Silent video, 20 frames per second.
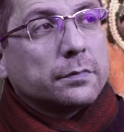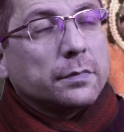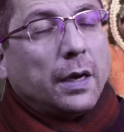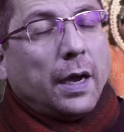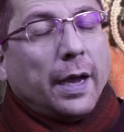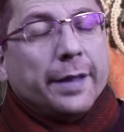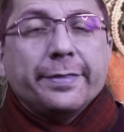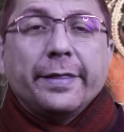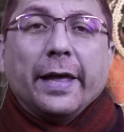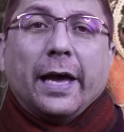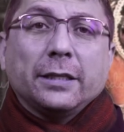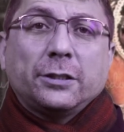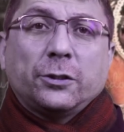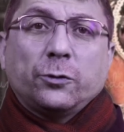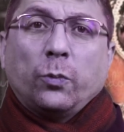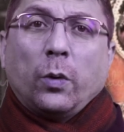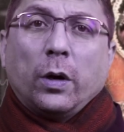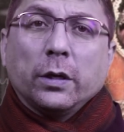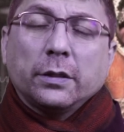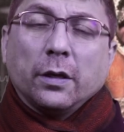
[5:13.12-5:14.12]
And
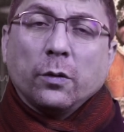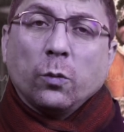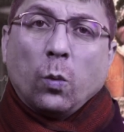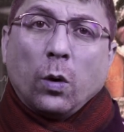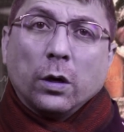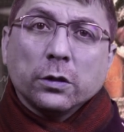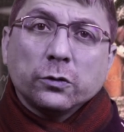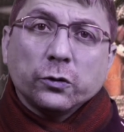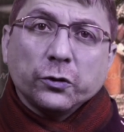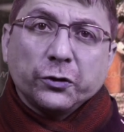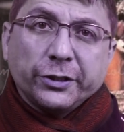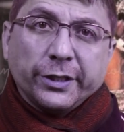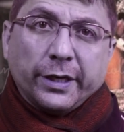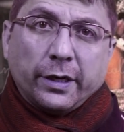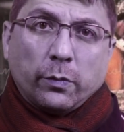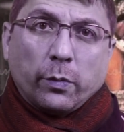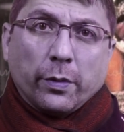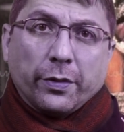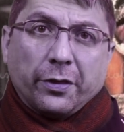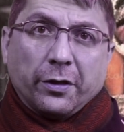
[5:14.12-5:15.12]
that's what I want to
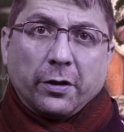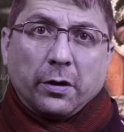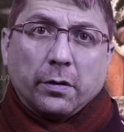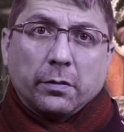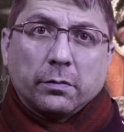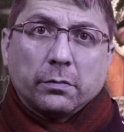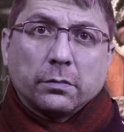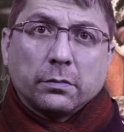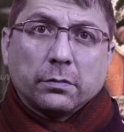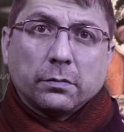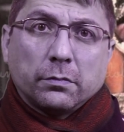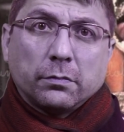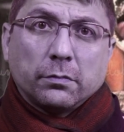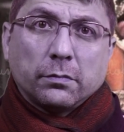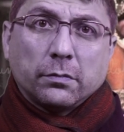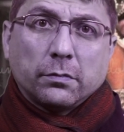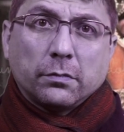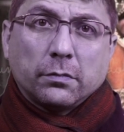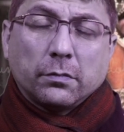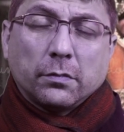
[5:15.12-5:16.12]
share with you.
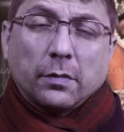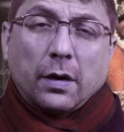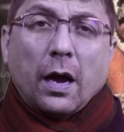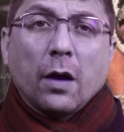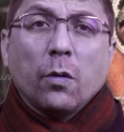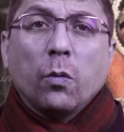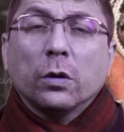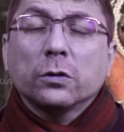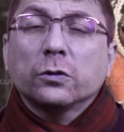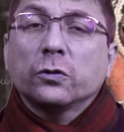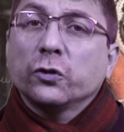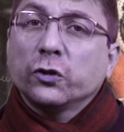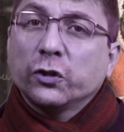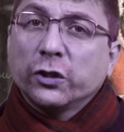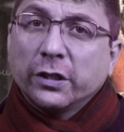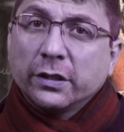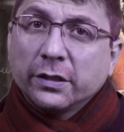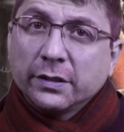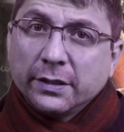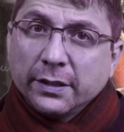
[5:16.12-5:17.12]
I want to
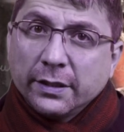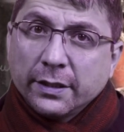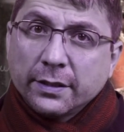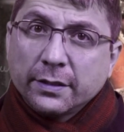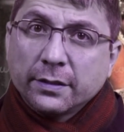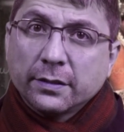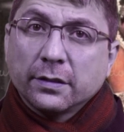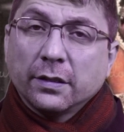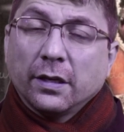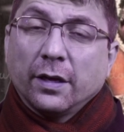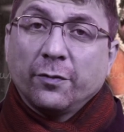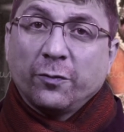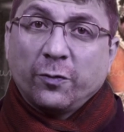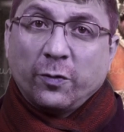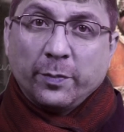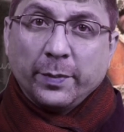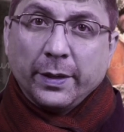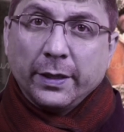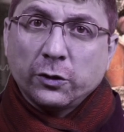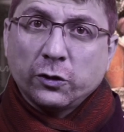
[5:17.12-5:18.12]
share this
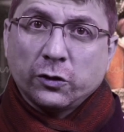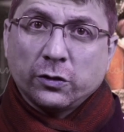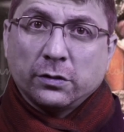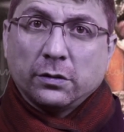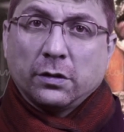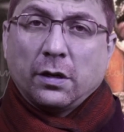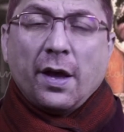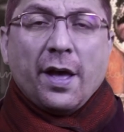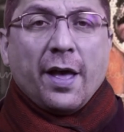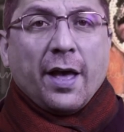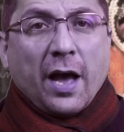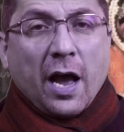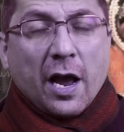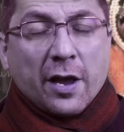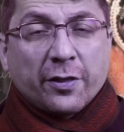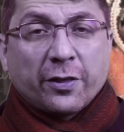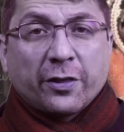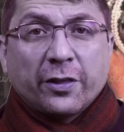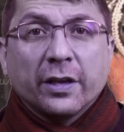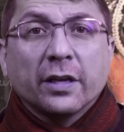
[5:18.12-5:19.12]
information. I
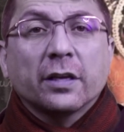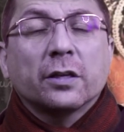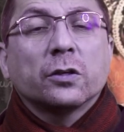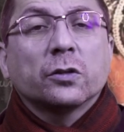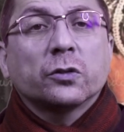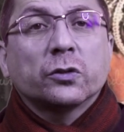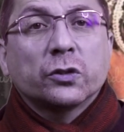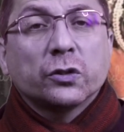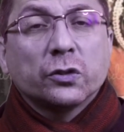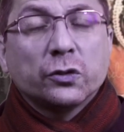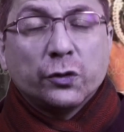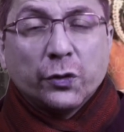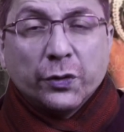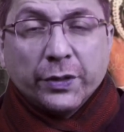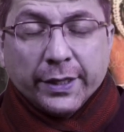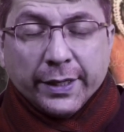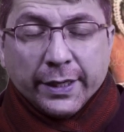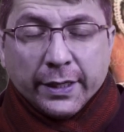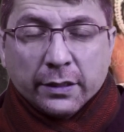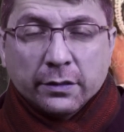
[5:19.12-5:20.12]
think you
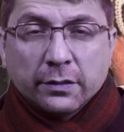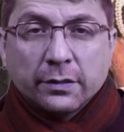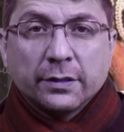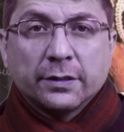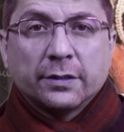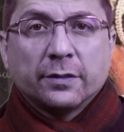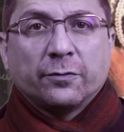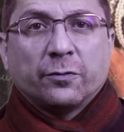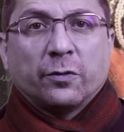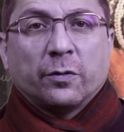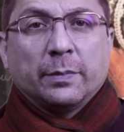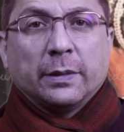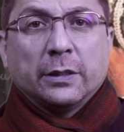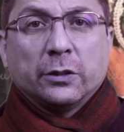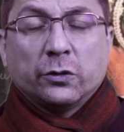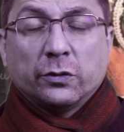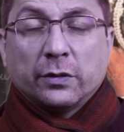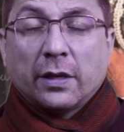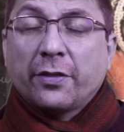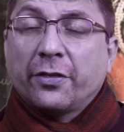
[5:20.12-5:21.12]
need this
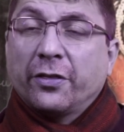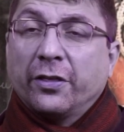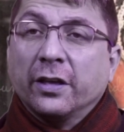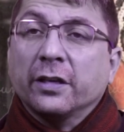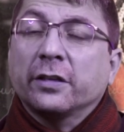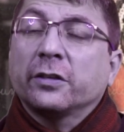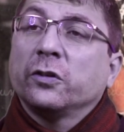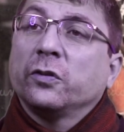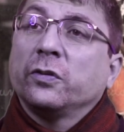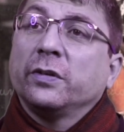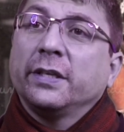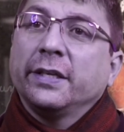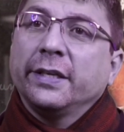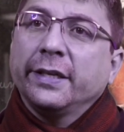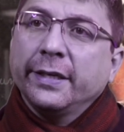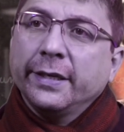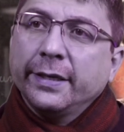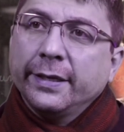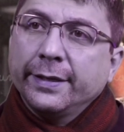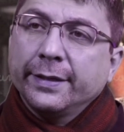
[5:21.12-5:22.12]
information. I think you
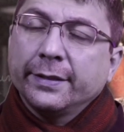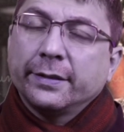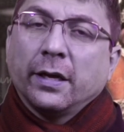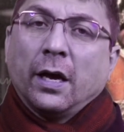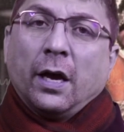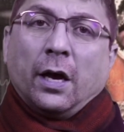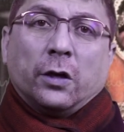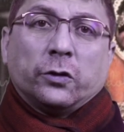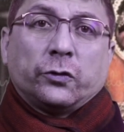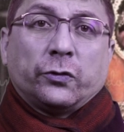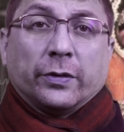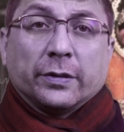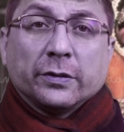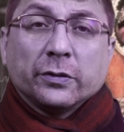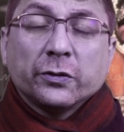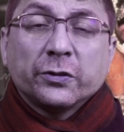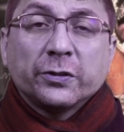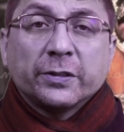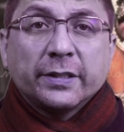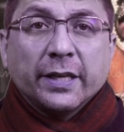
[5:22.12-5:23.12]
need to
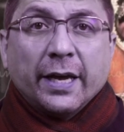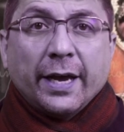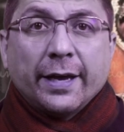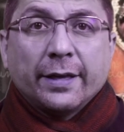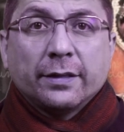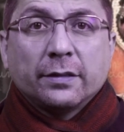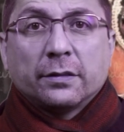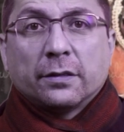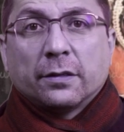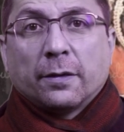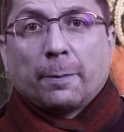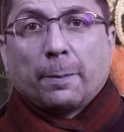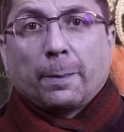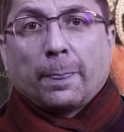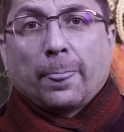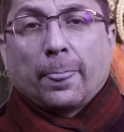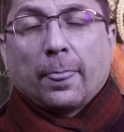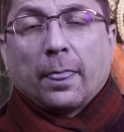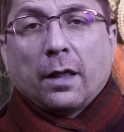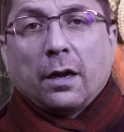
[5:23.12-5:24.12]
understand
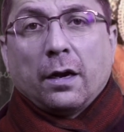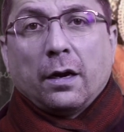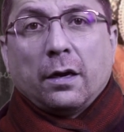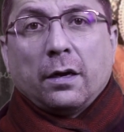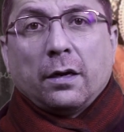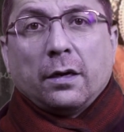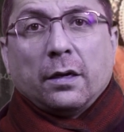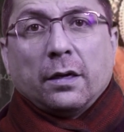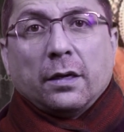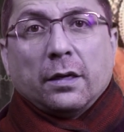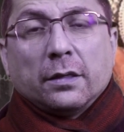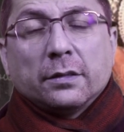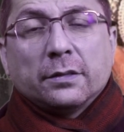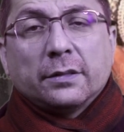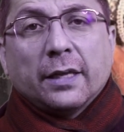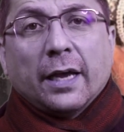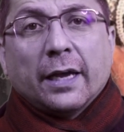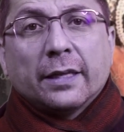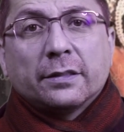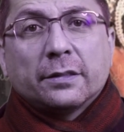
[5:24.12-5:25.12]

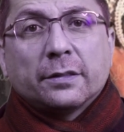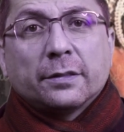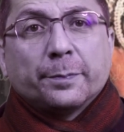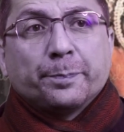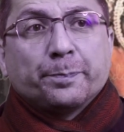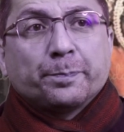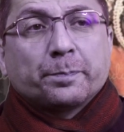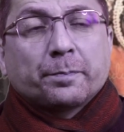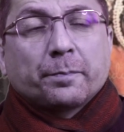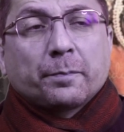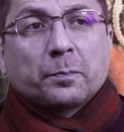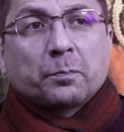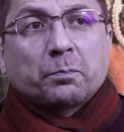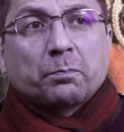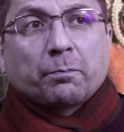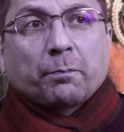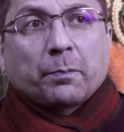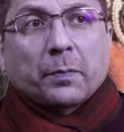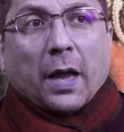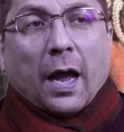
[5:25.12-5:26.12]
that
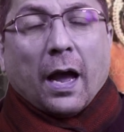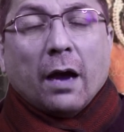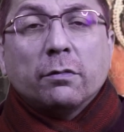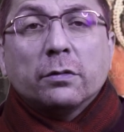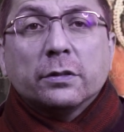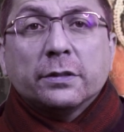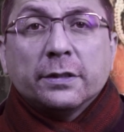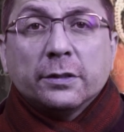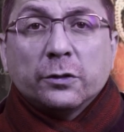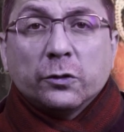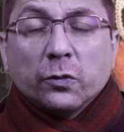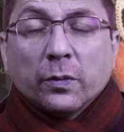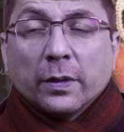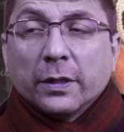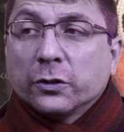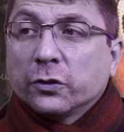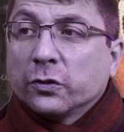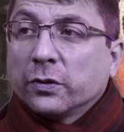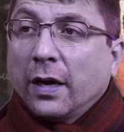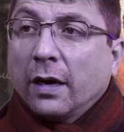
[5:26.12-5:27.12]
our
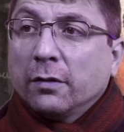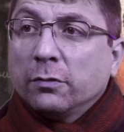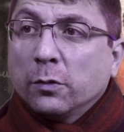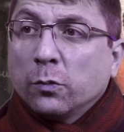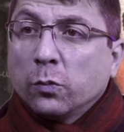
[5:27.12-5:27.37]
situation, our